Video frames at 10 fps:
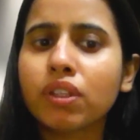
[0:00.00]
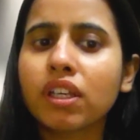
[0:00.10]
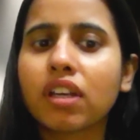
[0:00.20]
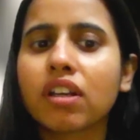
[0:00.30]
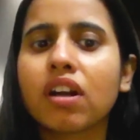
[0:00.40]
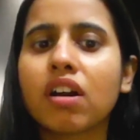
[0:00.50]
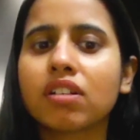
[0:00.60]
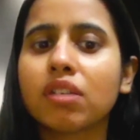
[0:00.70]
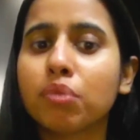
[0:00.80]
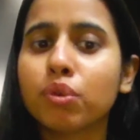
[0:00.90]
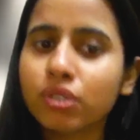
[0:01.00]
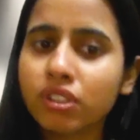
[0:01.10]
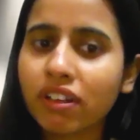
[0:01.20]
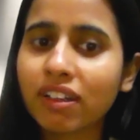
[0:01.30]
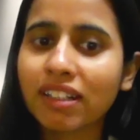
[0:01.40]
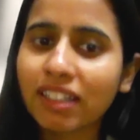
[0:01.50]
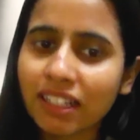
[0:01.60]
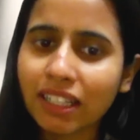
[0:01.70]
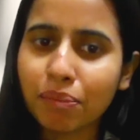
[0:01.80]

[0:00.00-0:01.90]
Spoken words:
do you think are the most critical